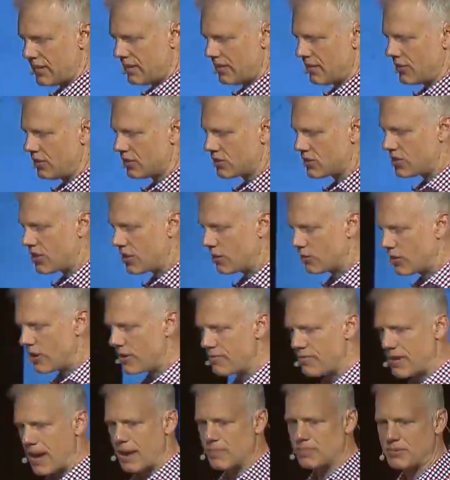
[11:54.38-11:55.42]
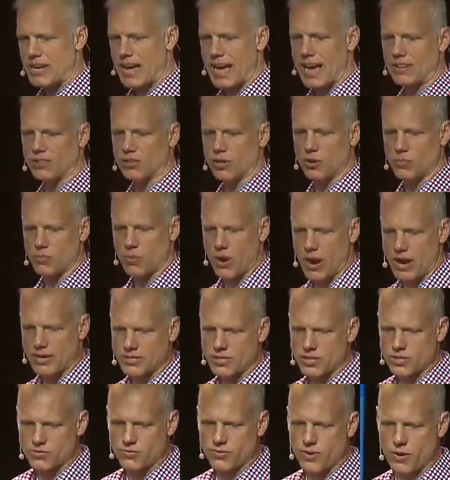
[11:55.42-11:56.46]
You'll see a revamped download
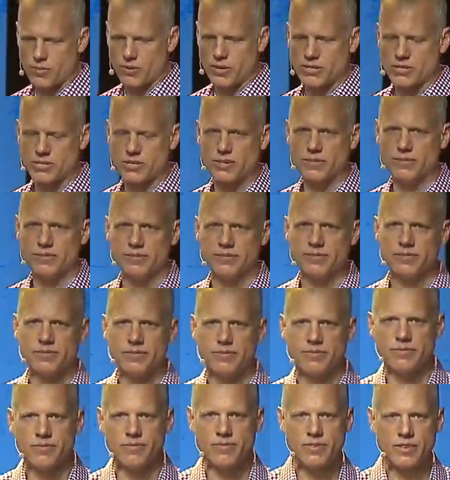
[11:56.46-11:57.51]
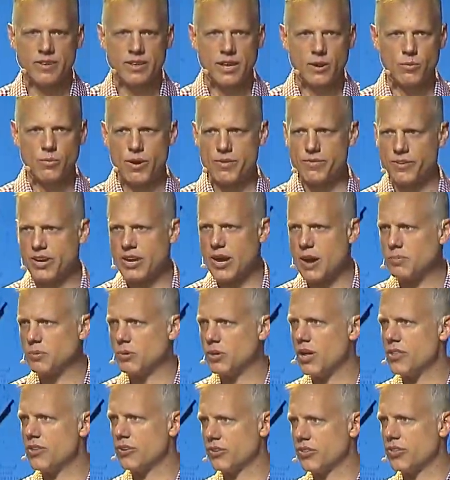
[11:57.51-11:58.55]
process from us. And we have a couple
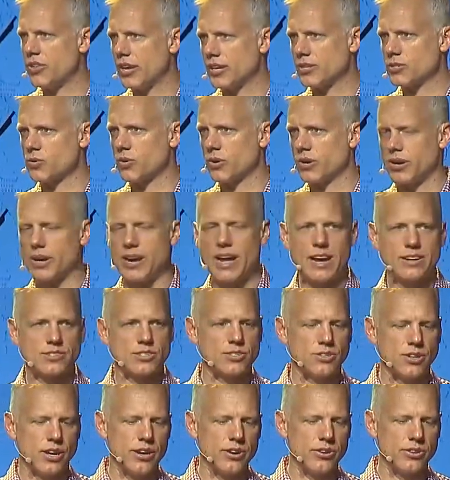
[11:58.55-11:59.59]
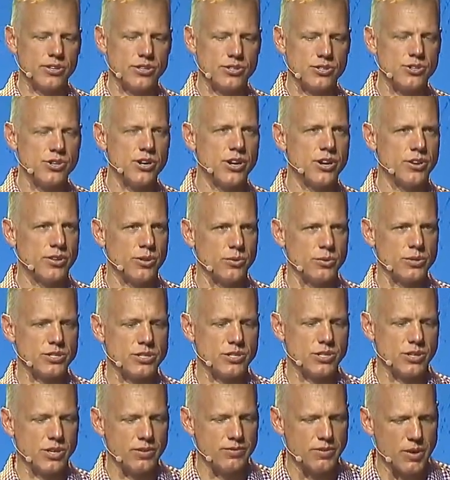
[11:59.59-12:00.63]
other things we're going to announce later this year that we still have